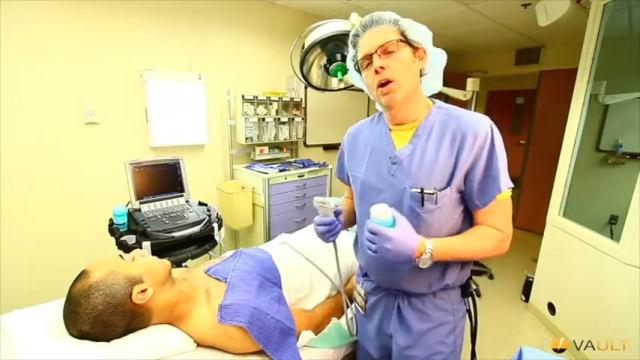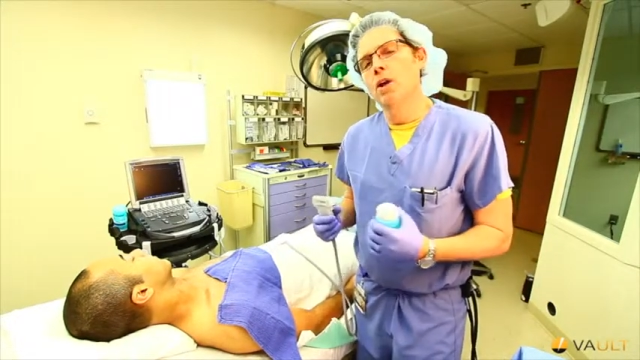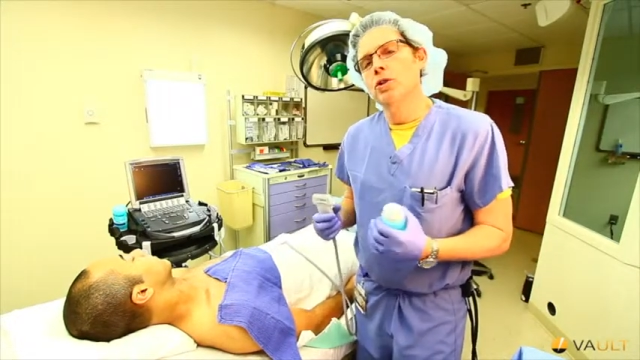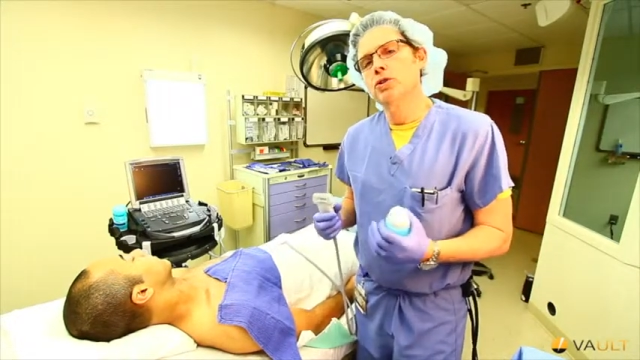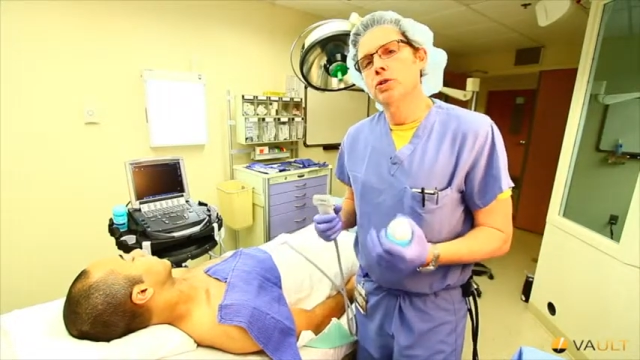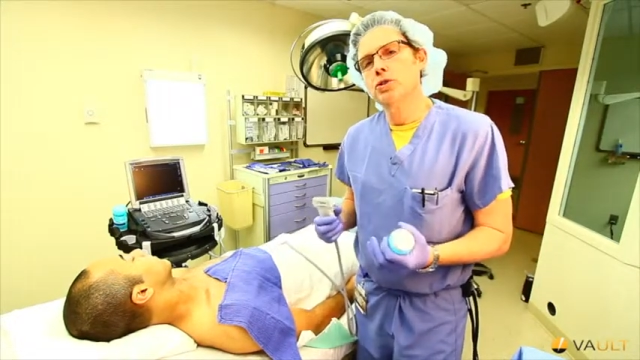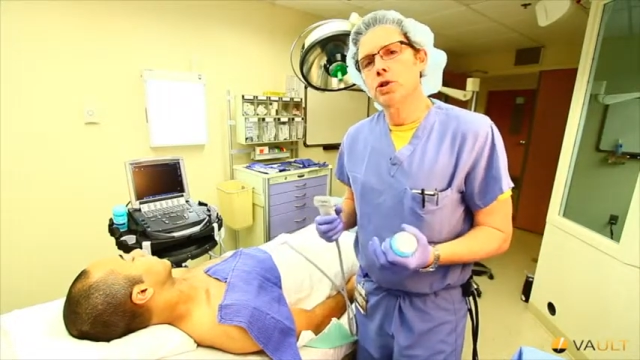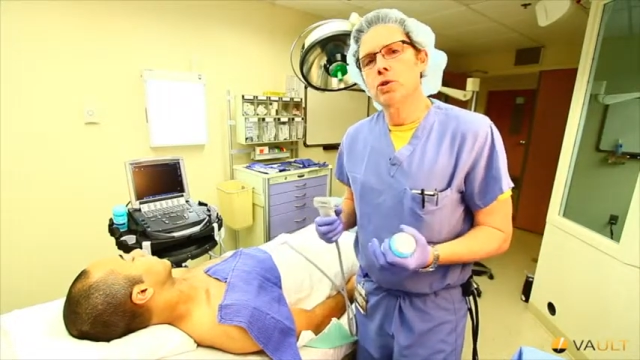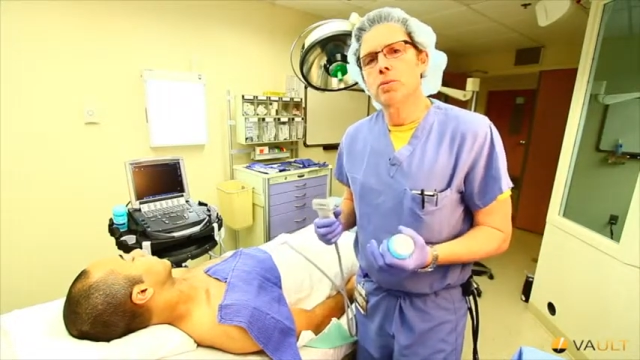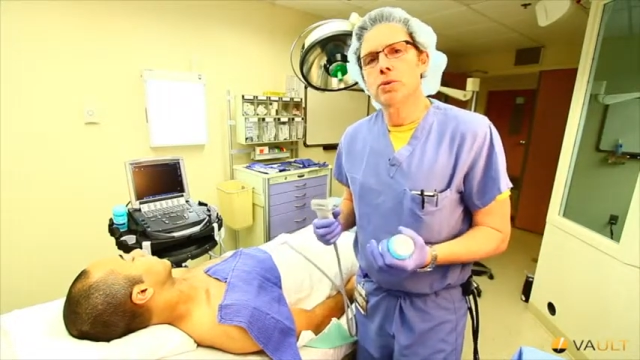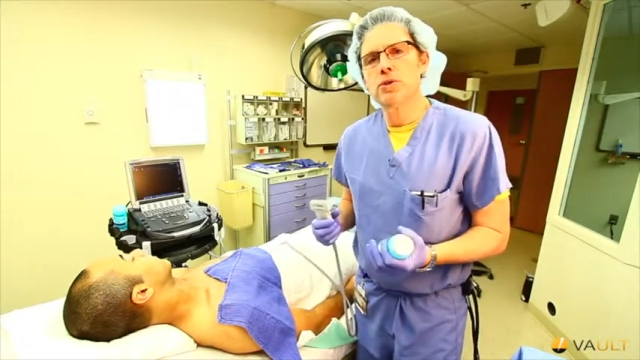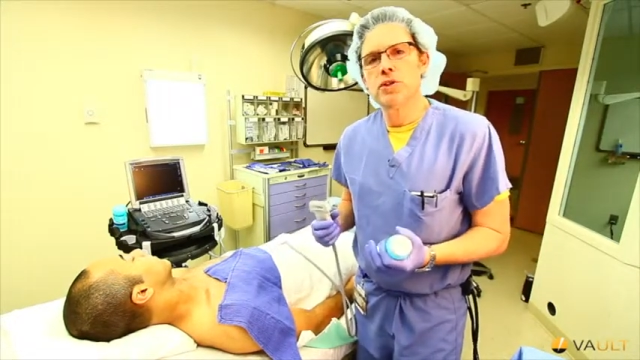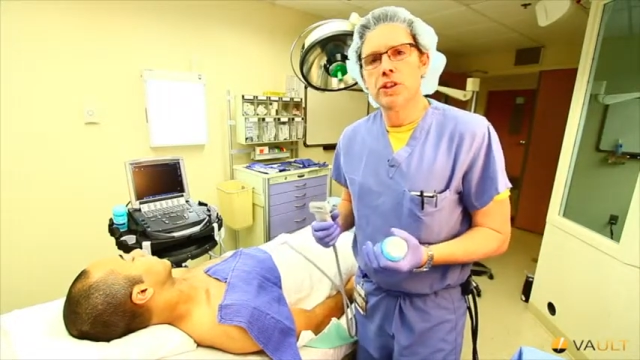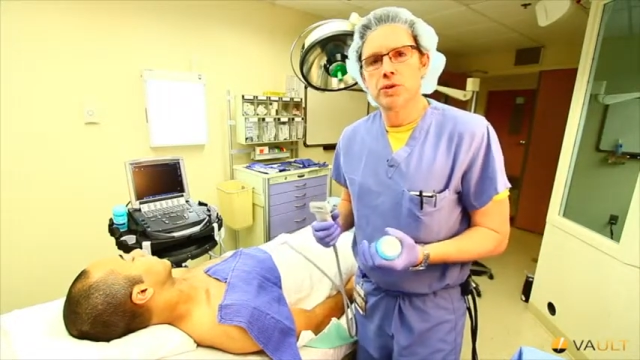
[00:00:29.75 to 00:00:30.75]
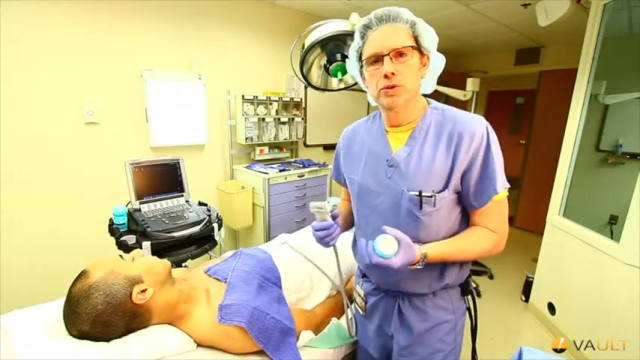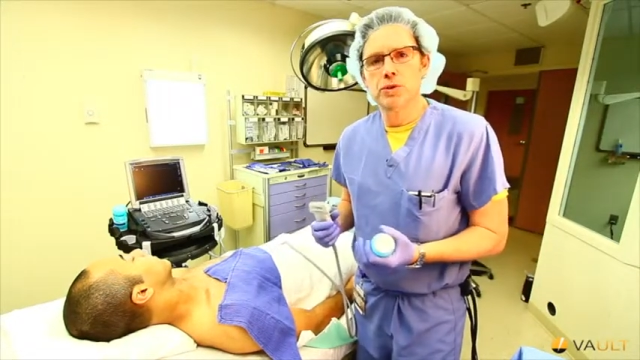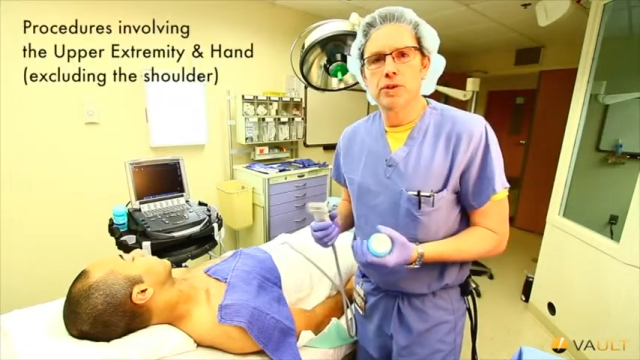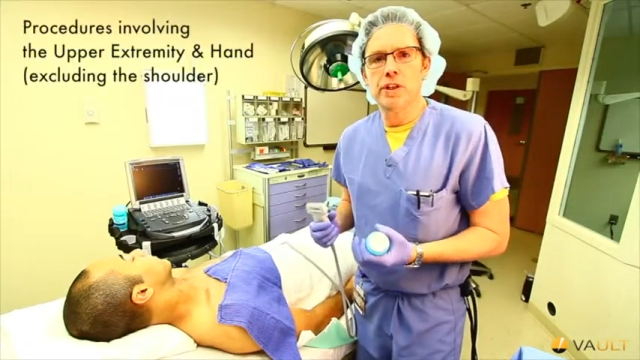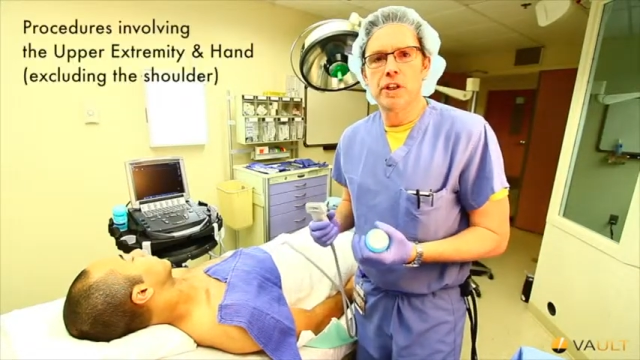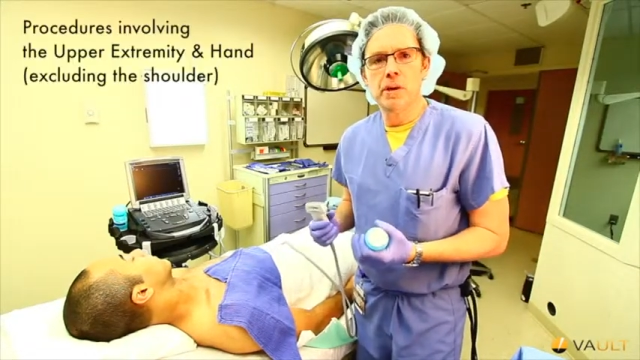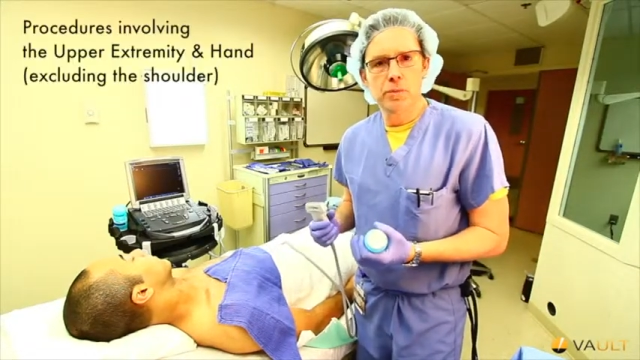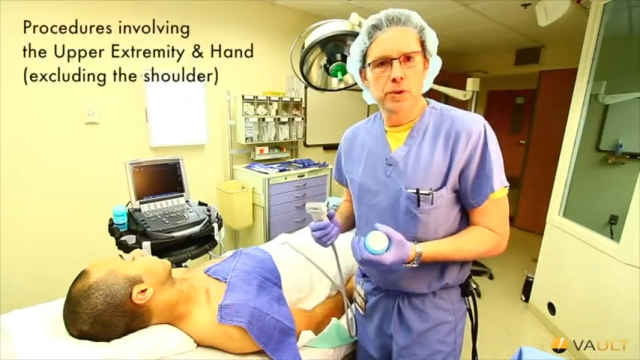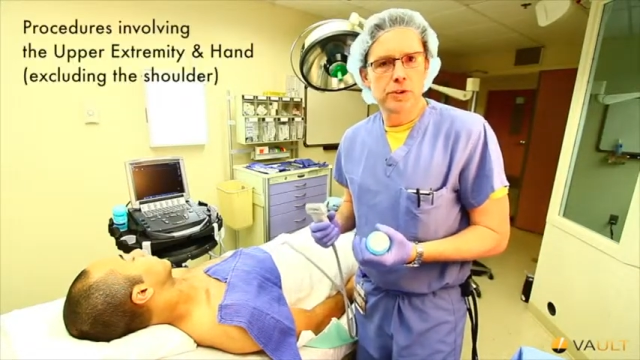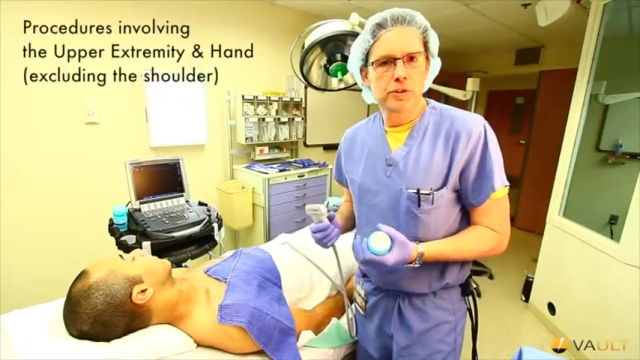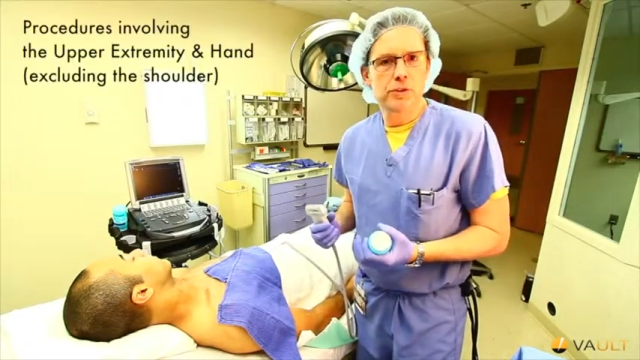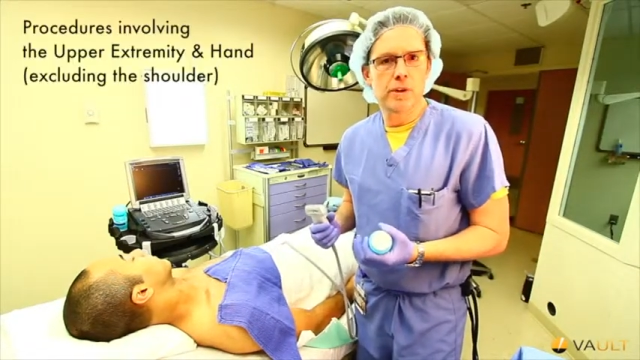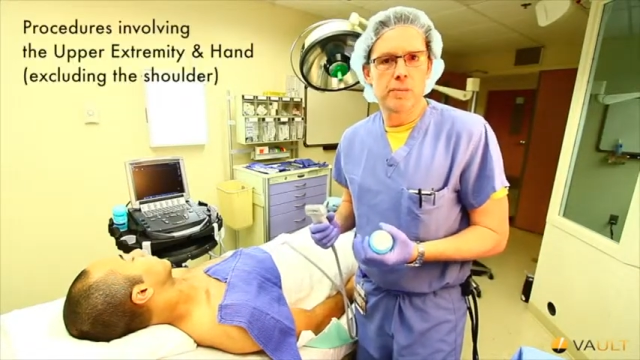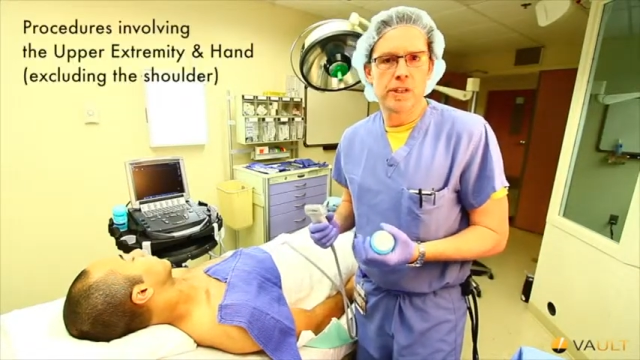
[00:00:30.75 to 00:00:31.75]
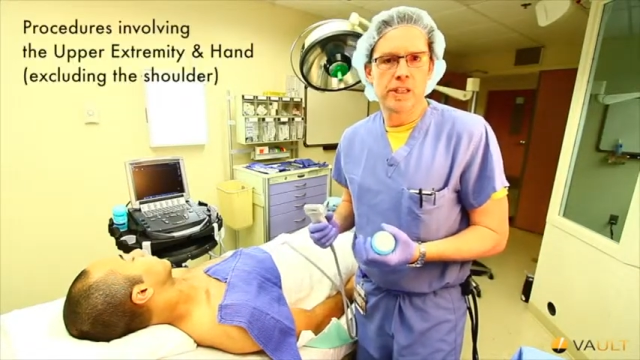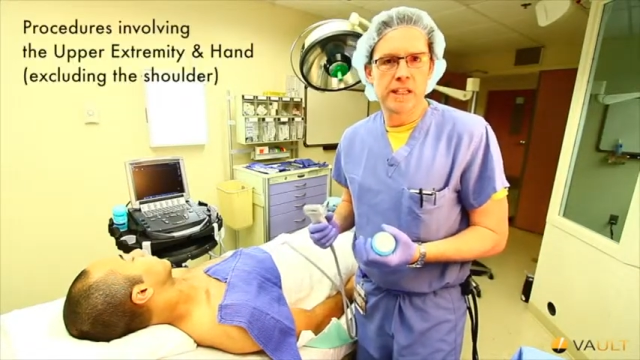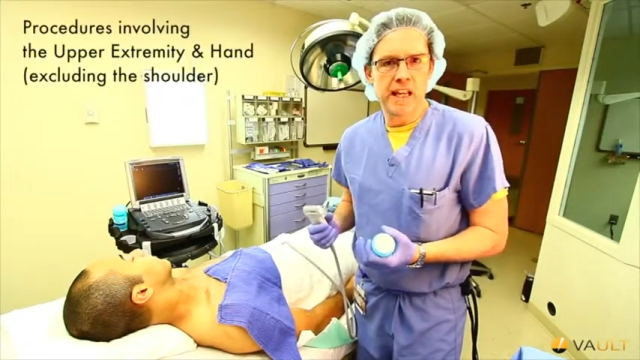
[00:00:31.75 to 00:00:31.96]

surgical procedures in the upper extremity